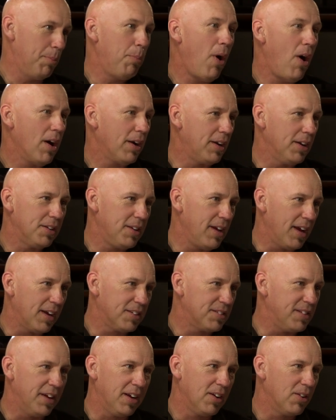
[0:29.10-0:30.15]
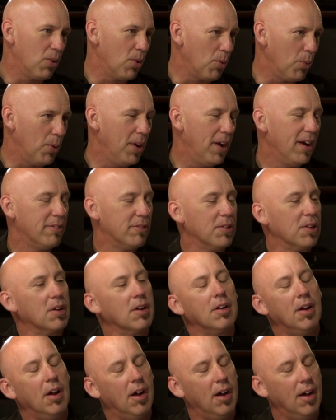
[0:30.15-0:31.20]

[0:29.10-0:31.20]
pocket texting or whatever.